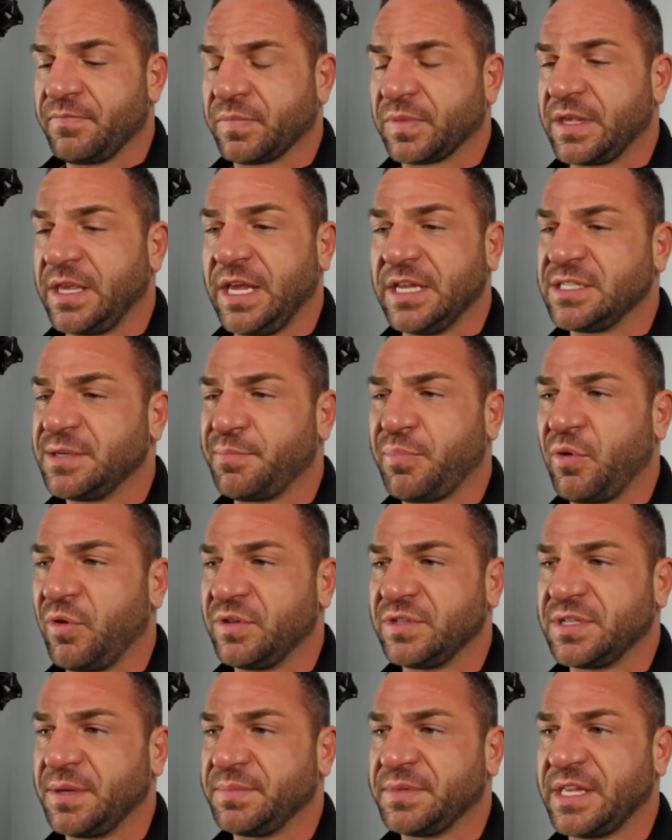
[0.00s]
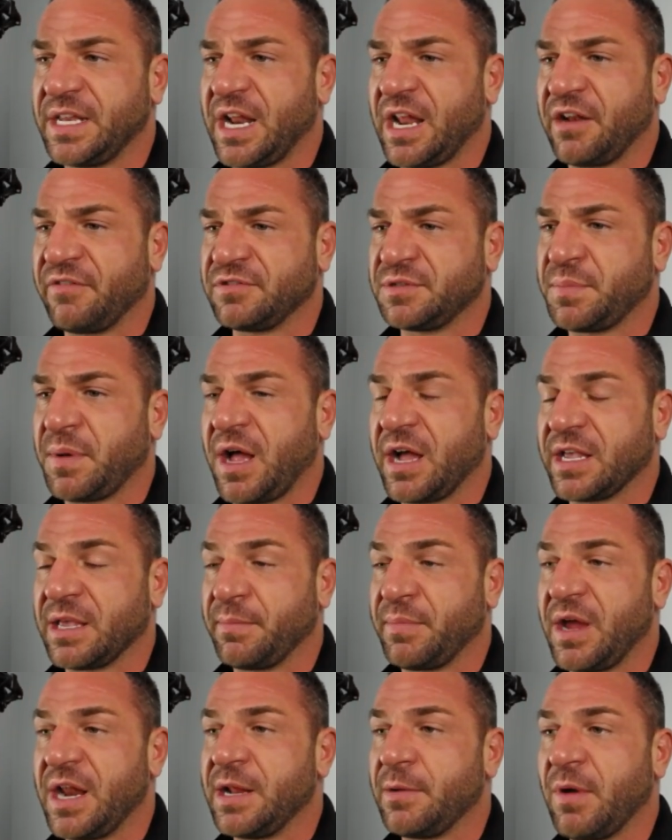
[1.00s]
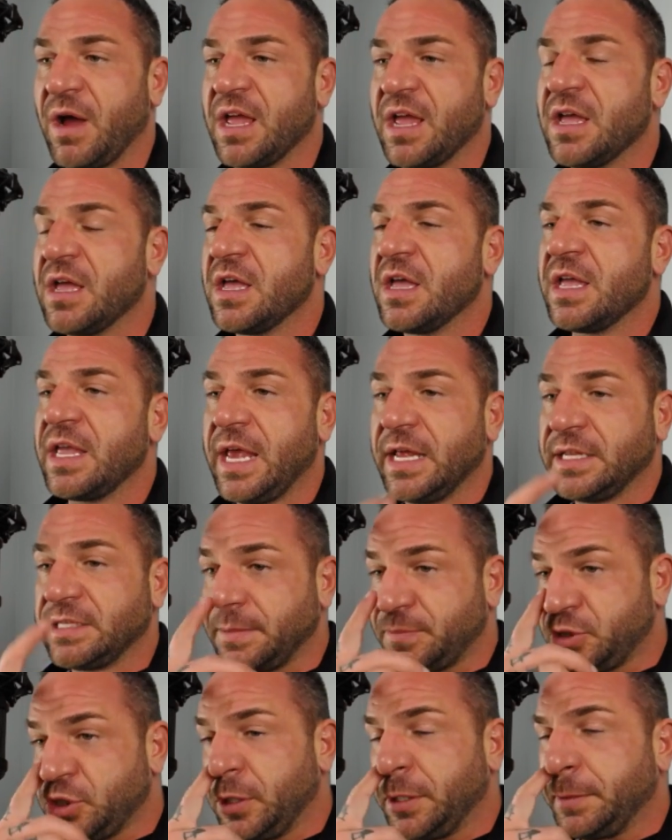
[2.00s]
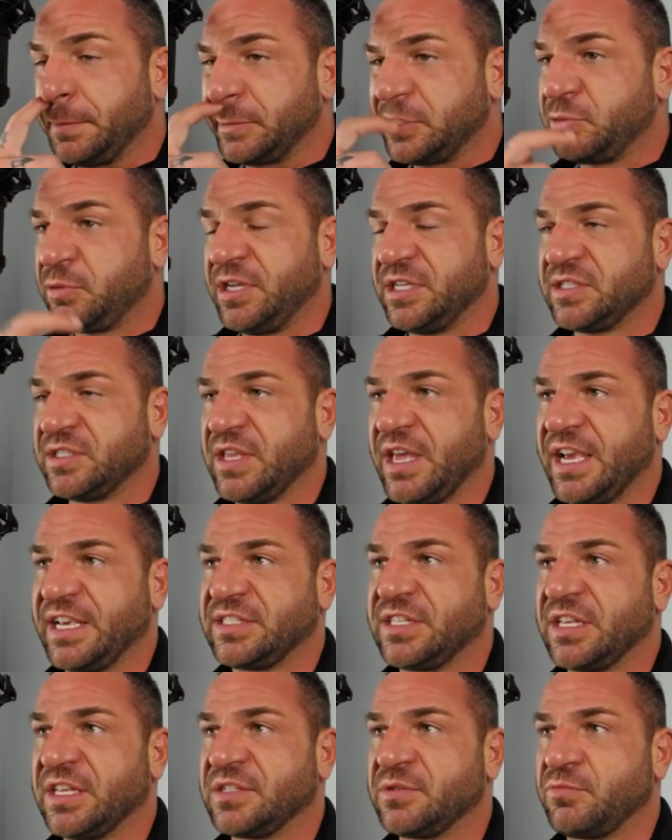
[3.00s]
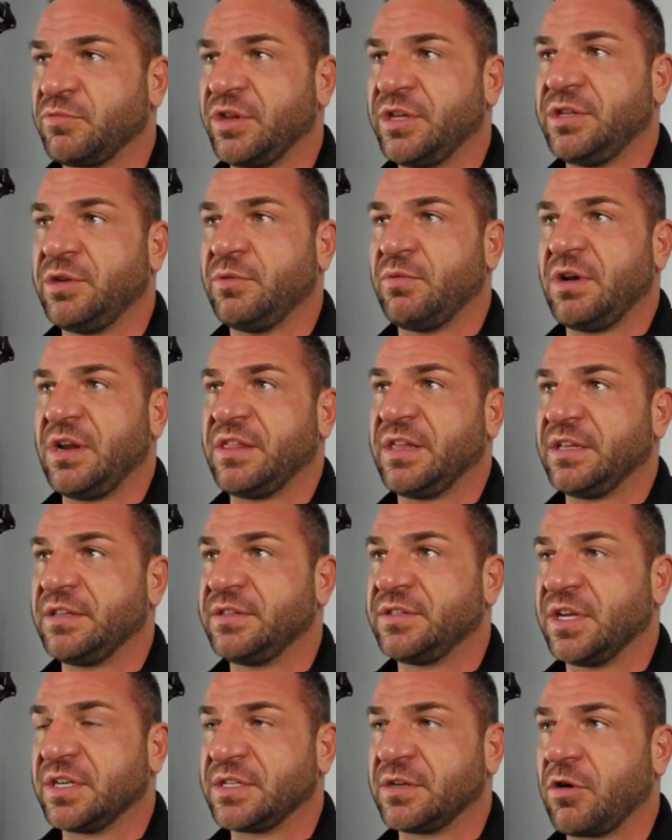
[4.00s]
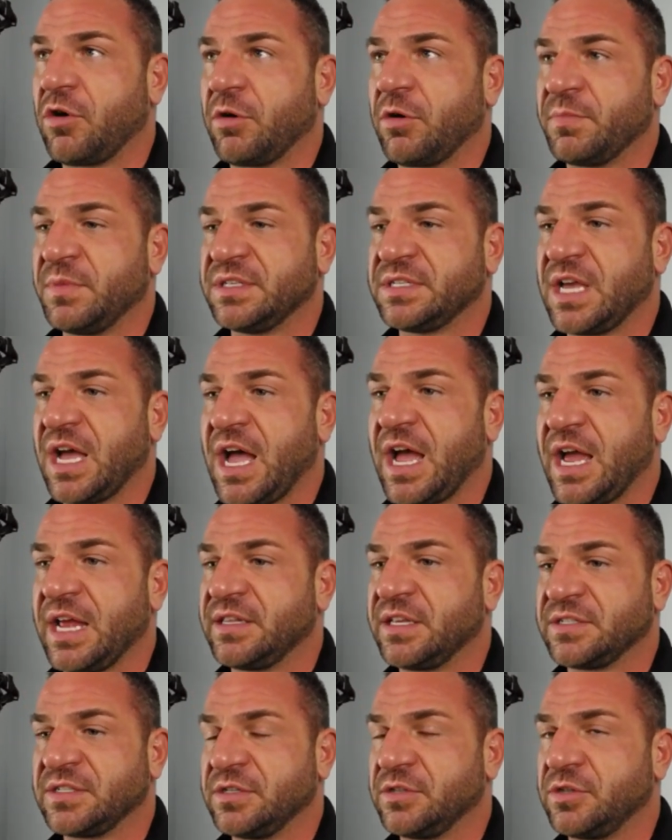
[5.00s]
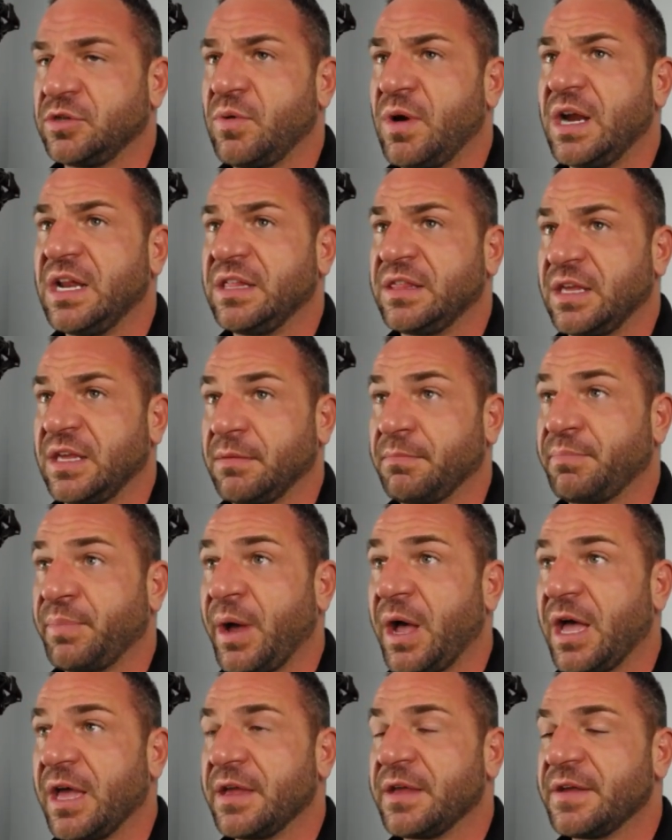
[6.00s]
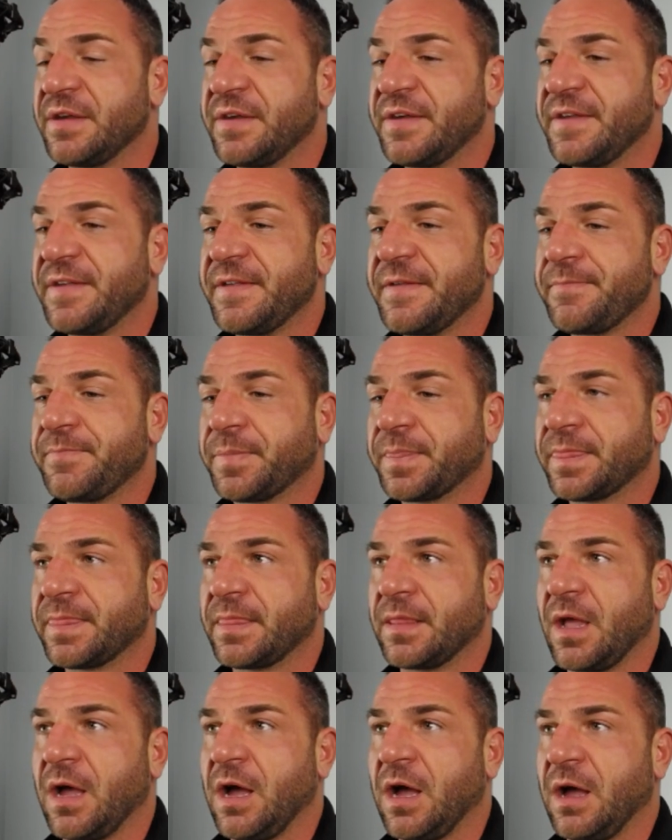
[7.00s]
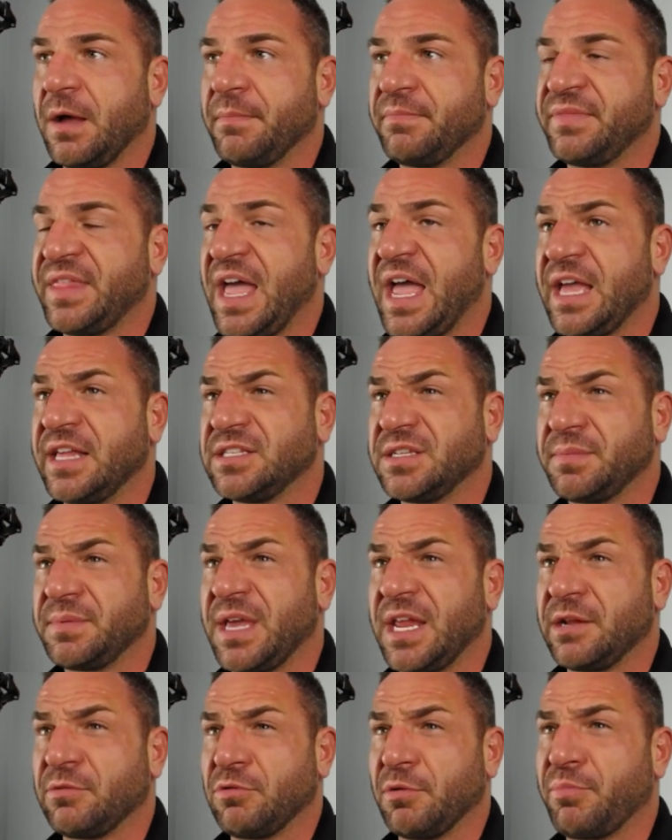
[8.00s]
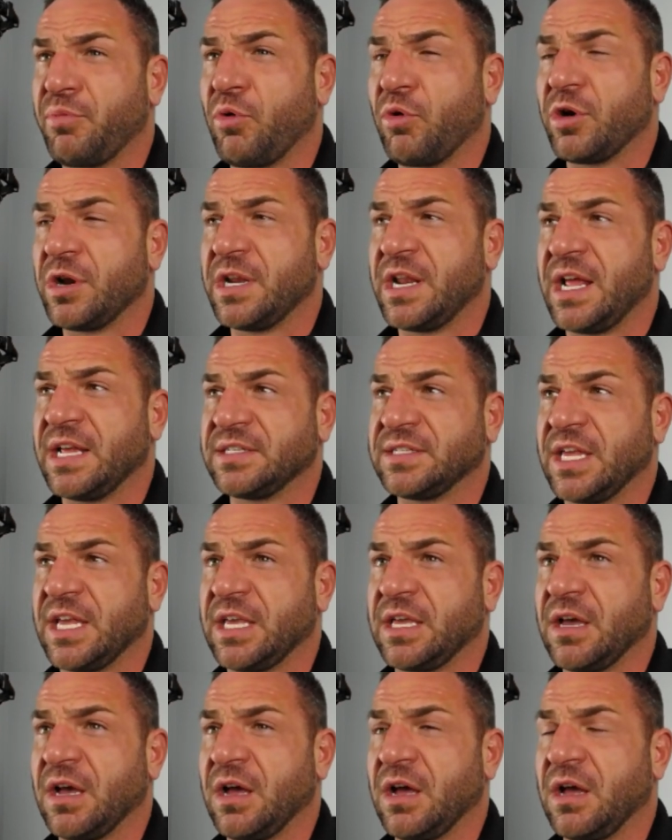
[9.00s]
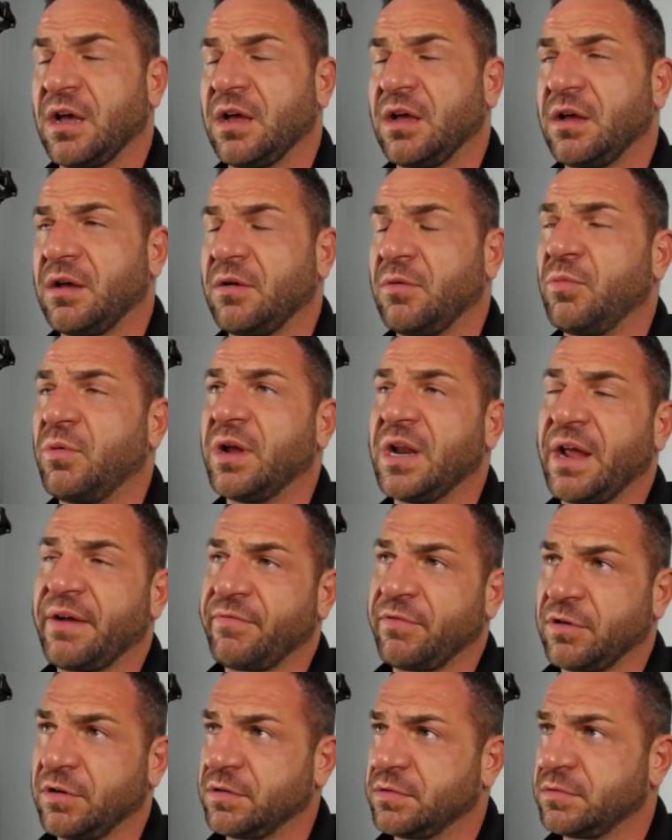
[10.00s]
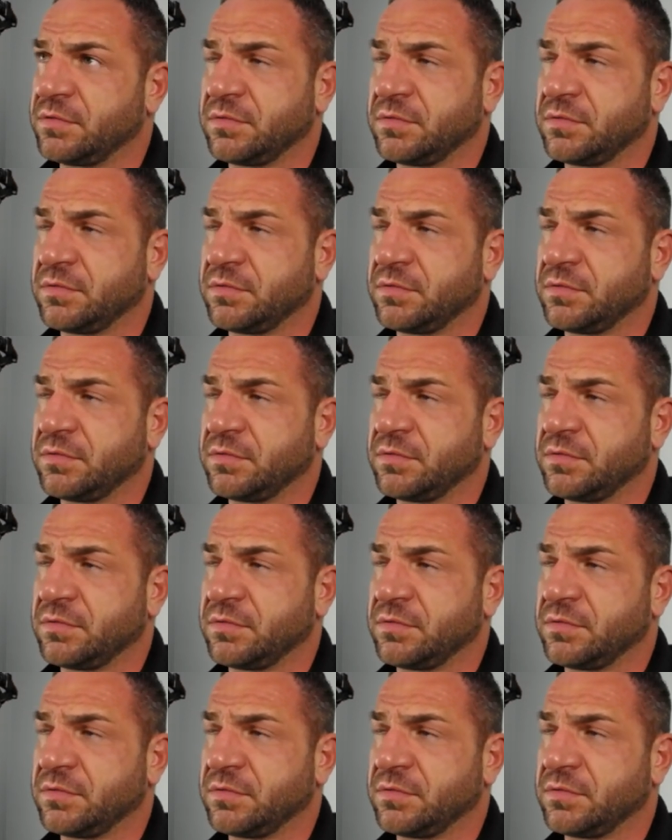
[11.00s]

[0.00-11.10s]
He ends up pulling something out of his pocket. But anyway, he ends up shooting between his legs, doesn't really do anything, doesn't harm this guy, doesn't do anything. But that ends up getting reported as like a whatever.